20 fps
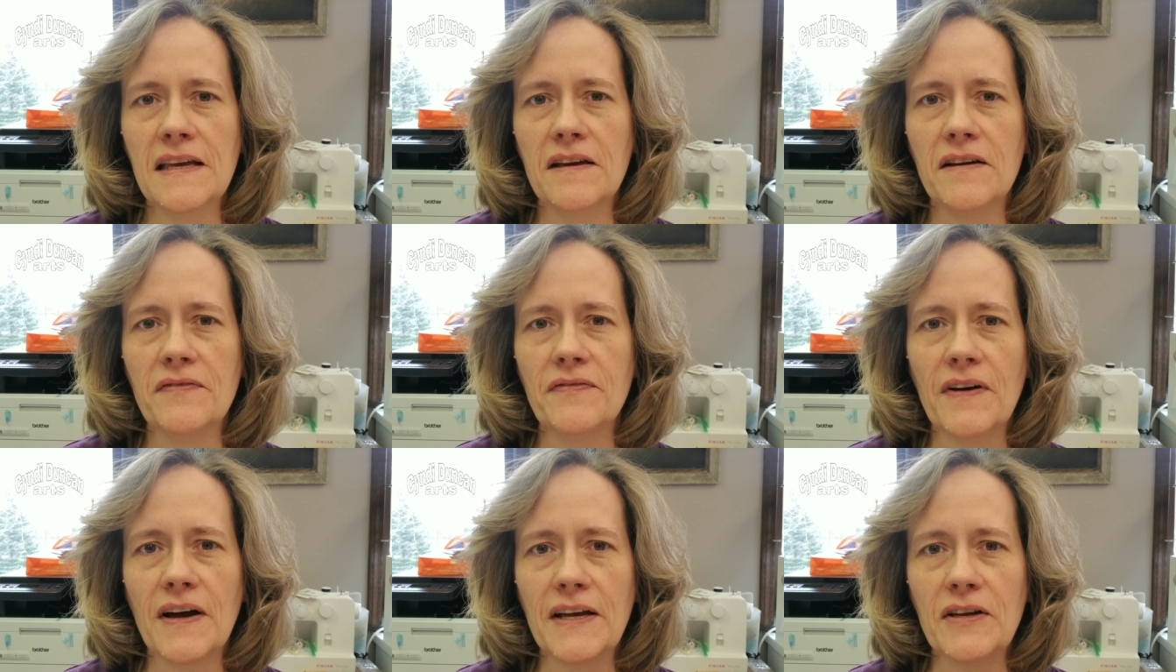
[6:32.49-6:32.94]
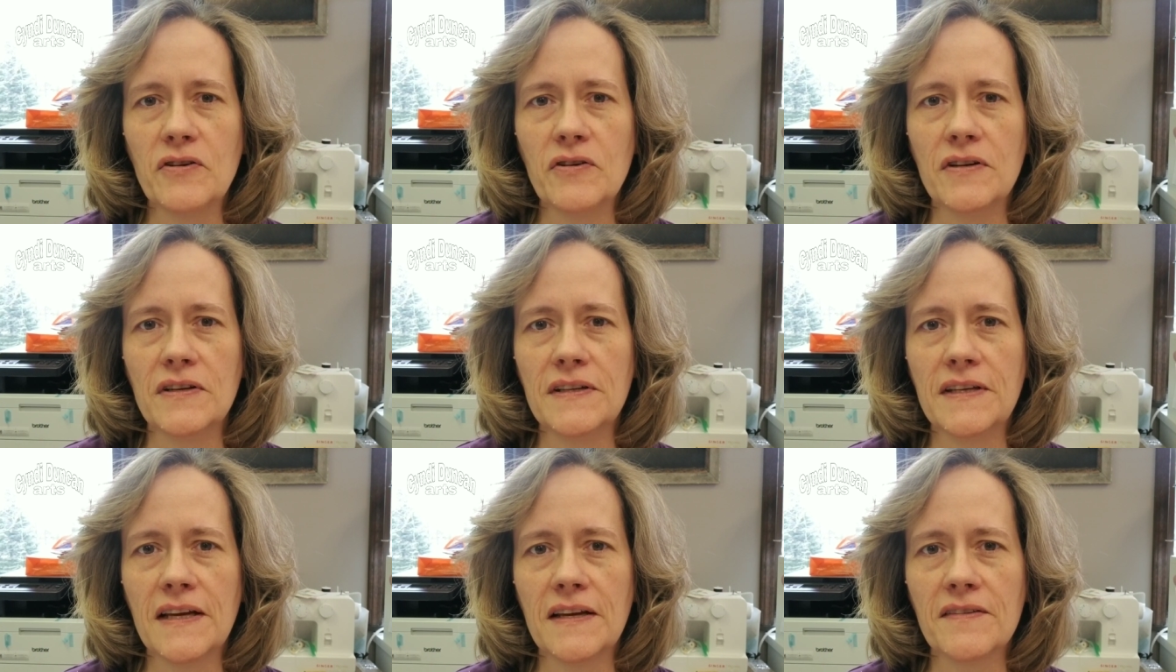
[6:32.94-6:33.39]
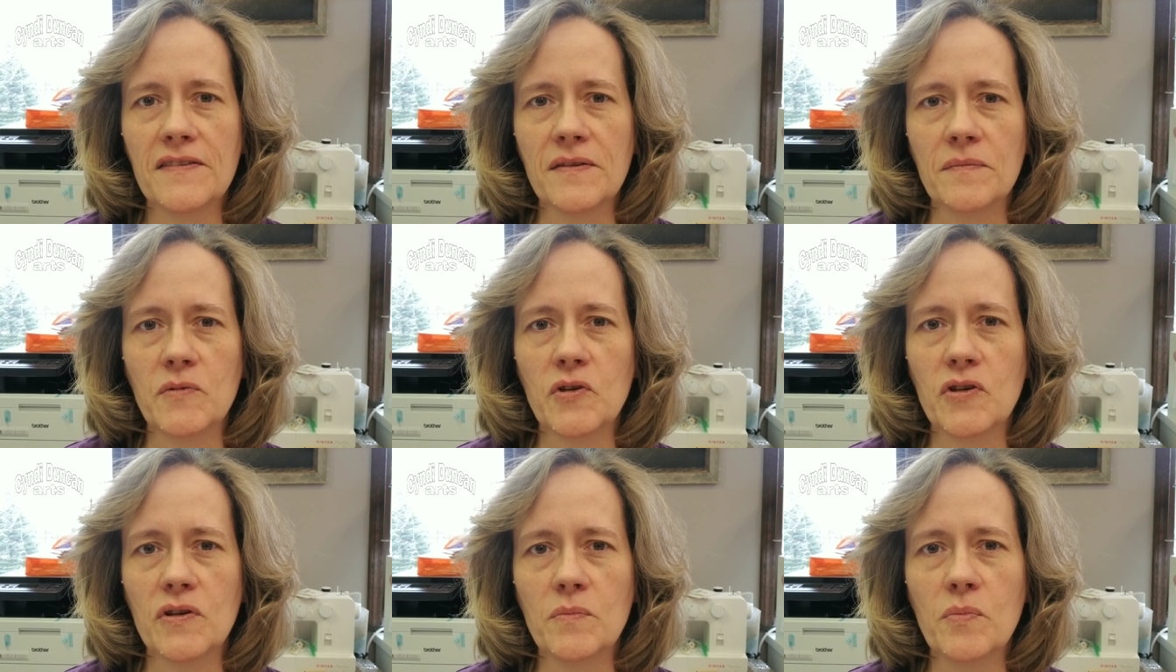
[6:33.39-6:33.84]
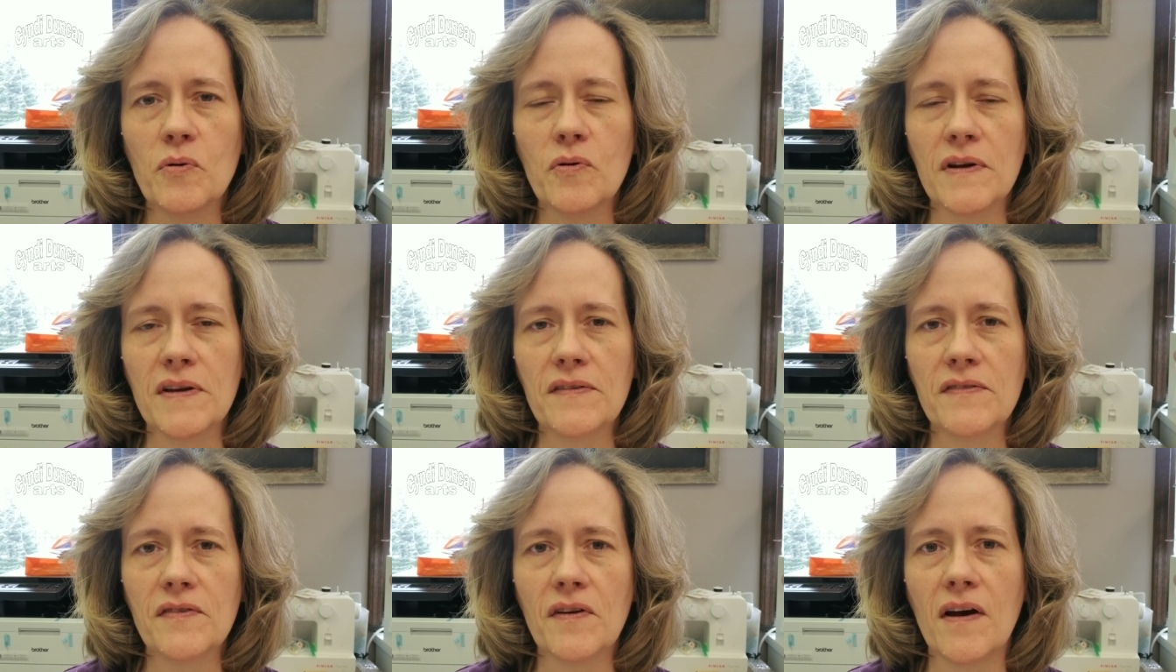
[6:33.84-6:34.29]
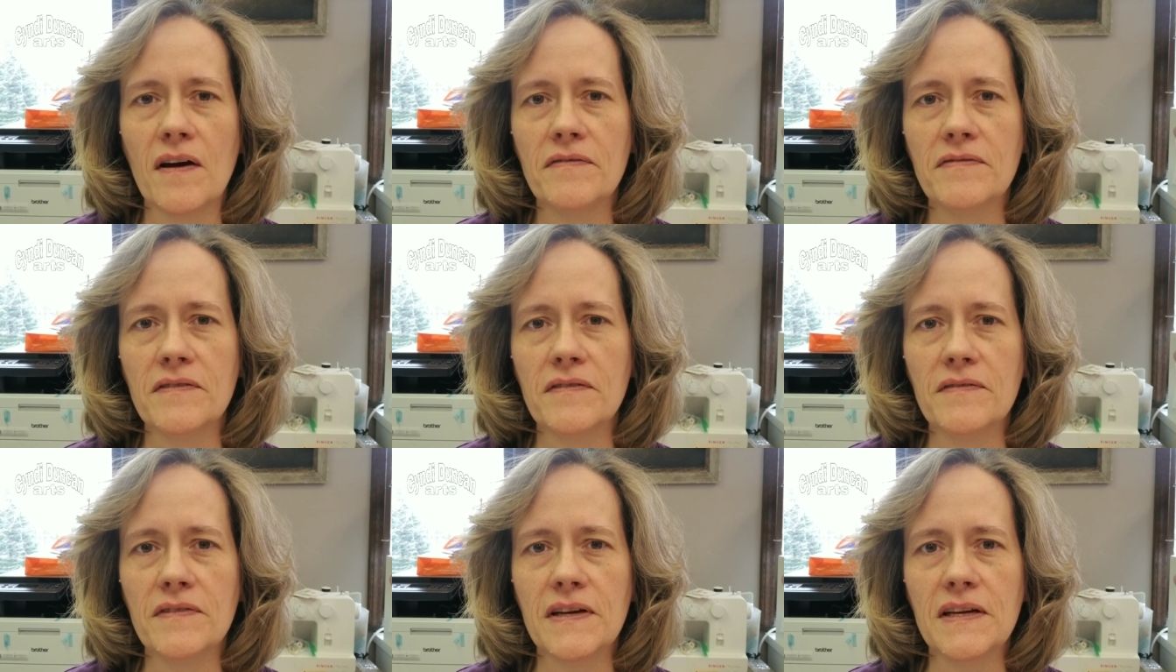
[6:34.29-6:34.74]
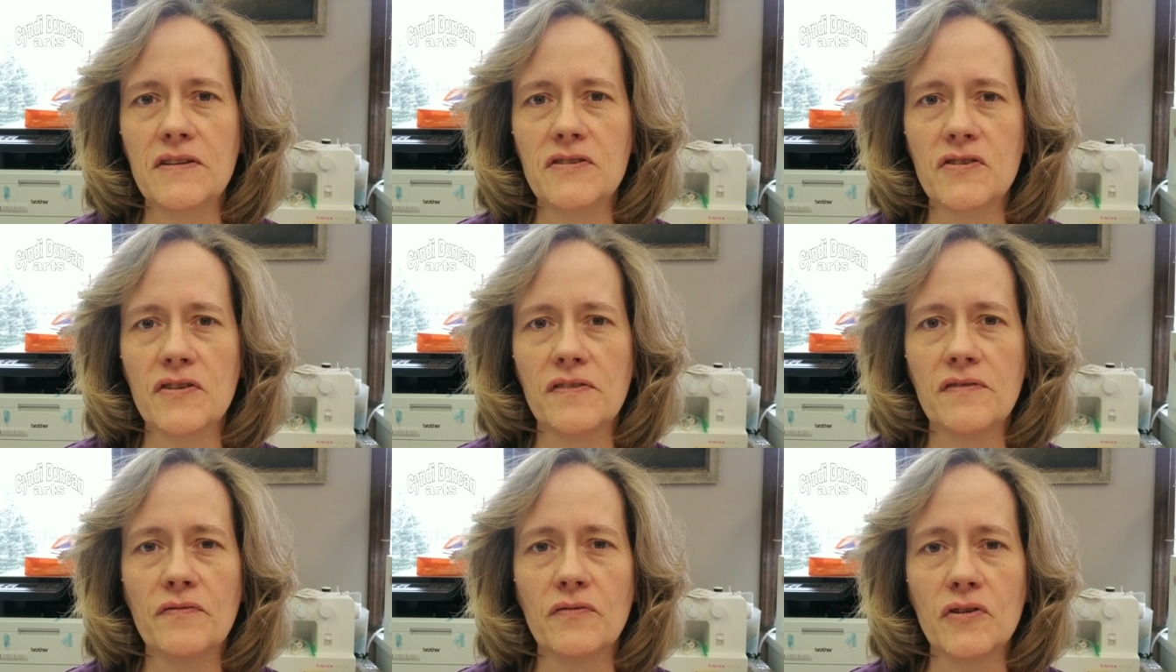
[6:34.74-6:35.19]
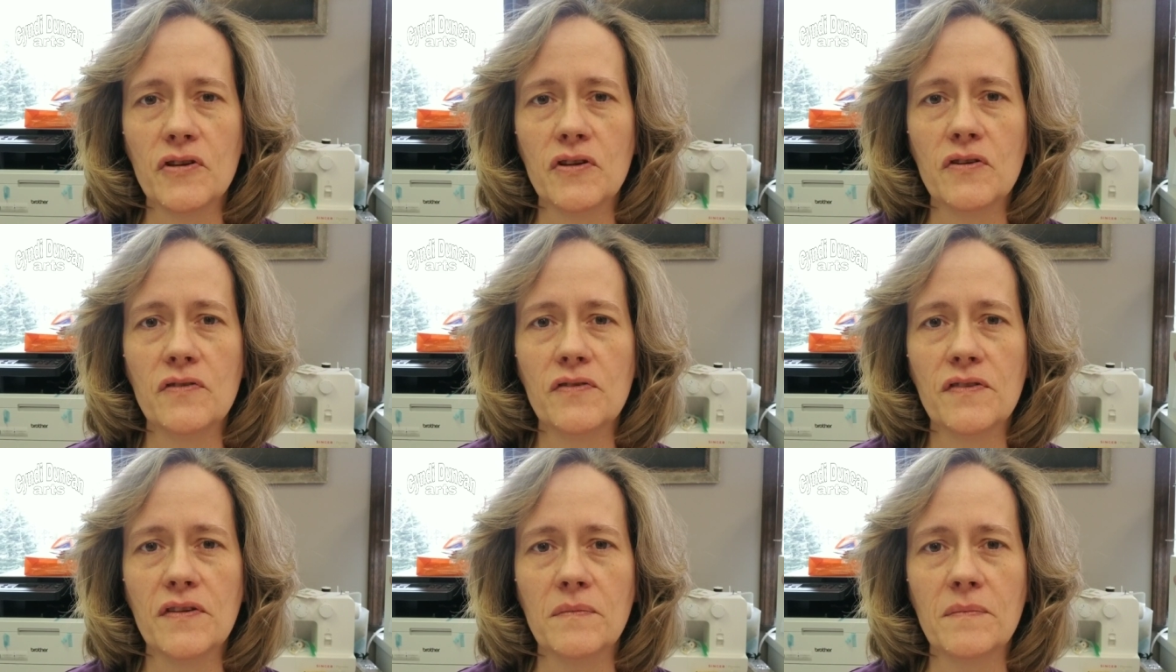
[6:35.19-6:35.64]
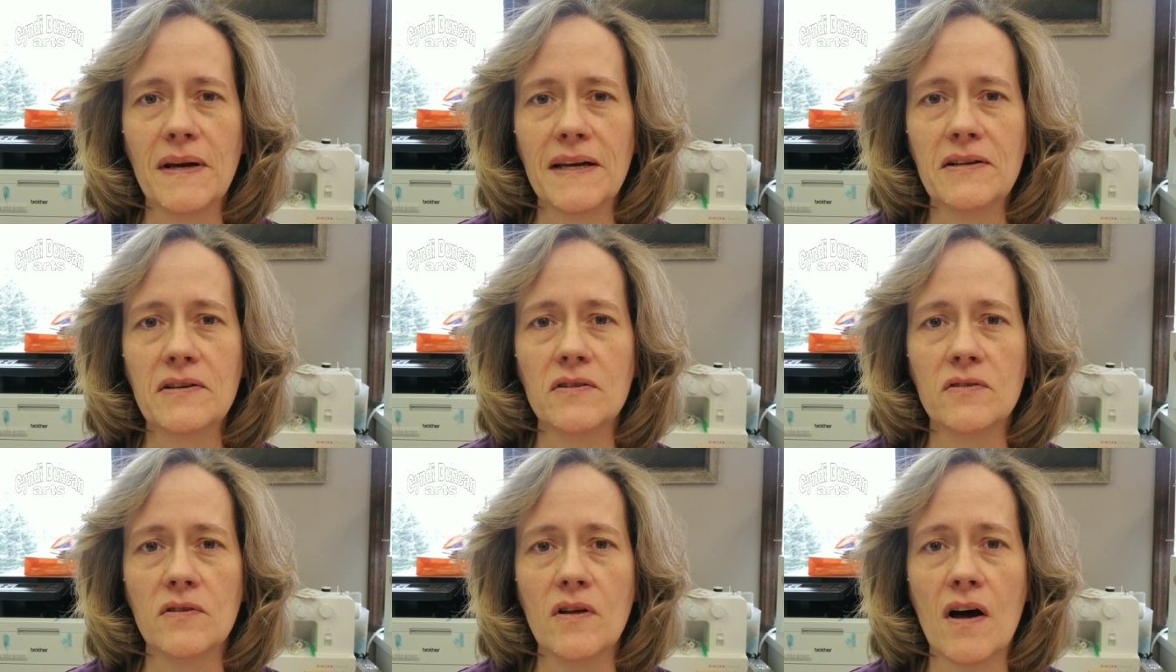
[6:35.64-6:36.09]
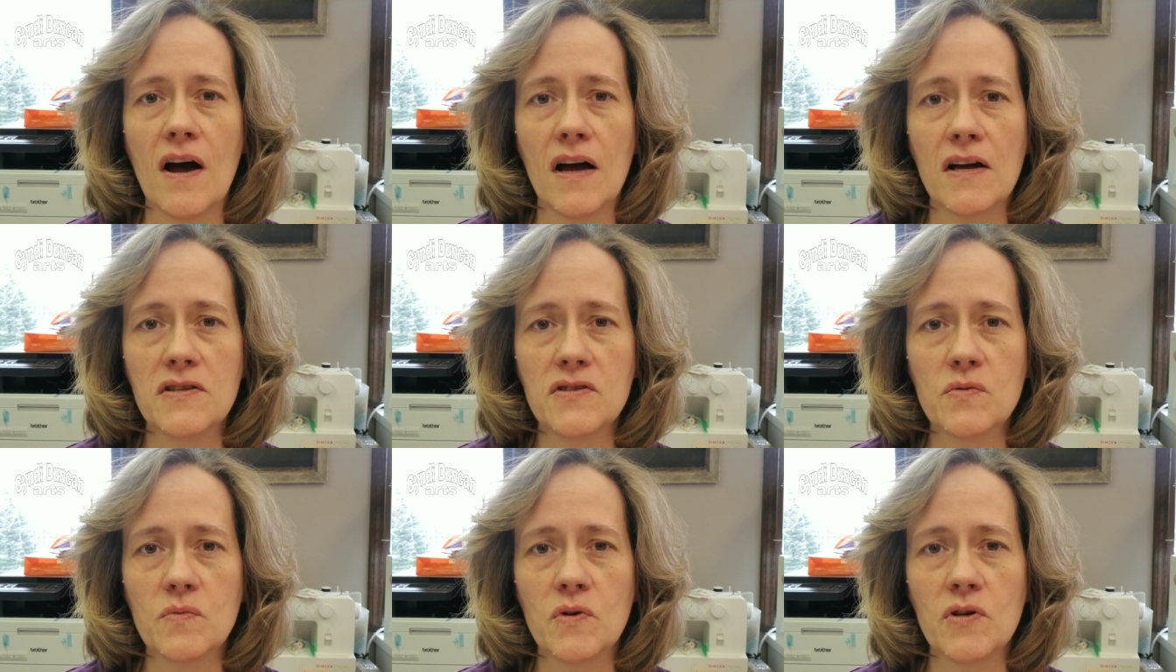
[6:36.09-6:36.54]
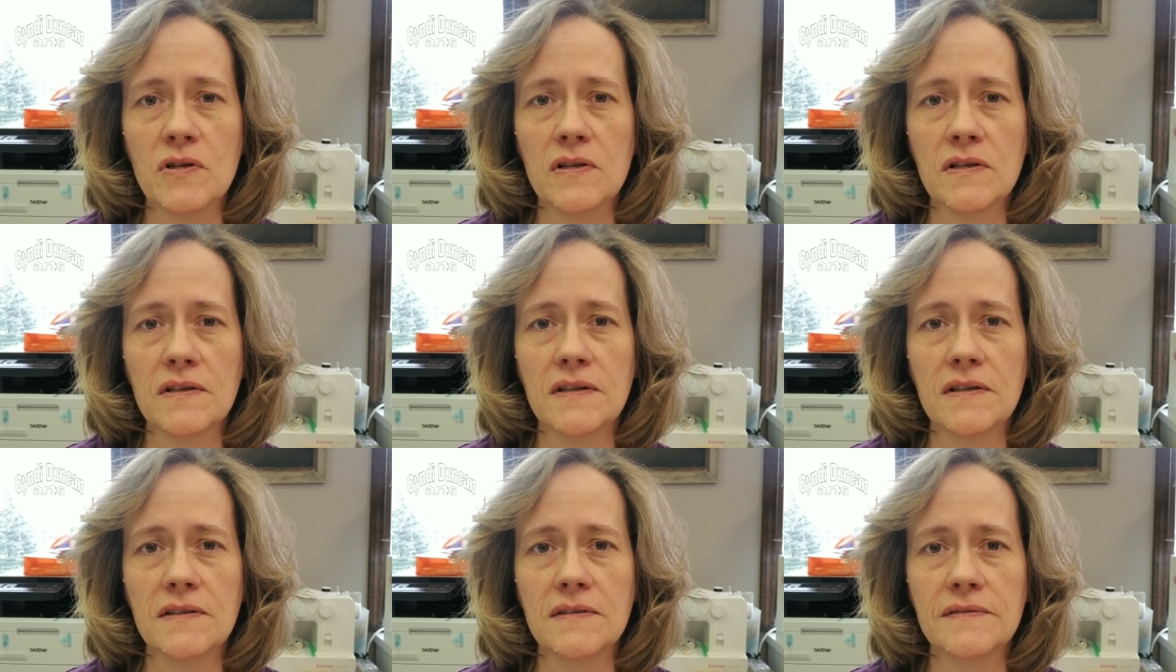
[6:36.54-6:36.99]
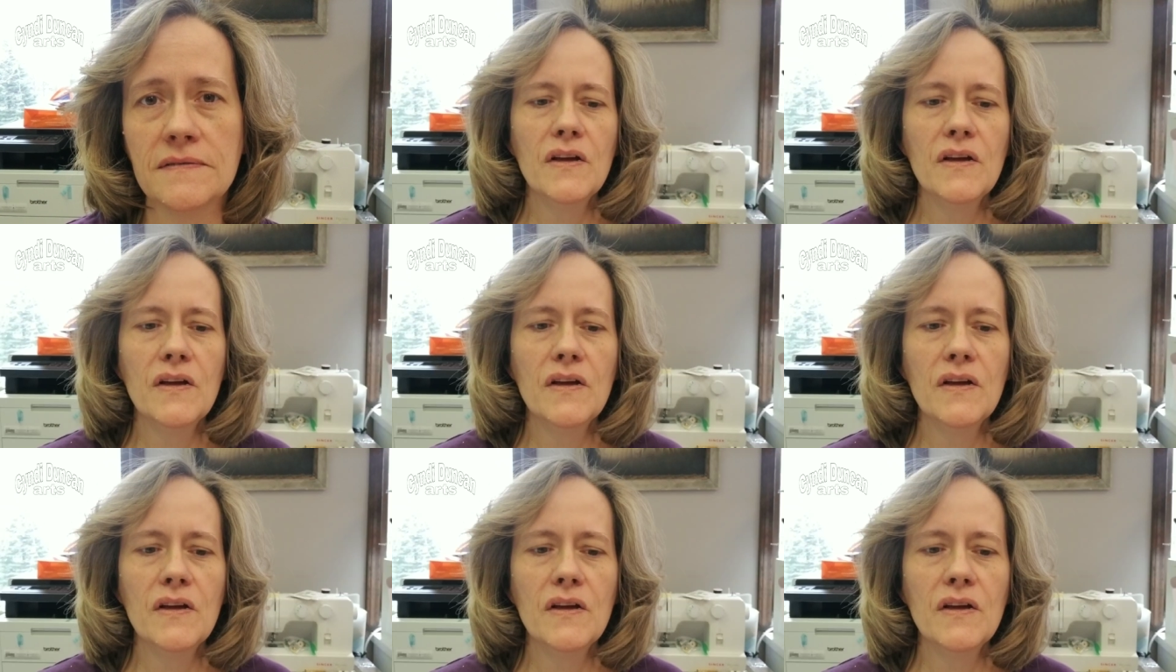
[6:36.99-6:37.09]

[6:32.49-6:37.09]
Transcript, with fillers: if I could get some good prints off of it just for use in my collage work.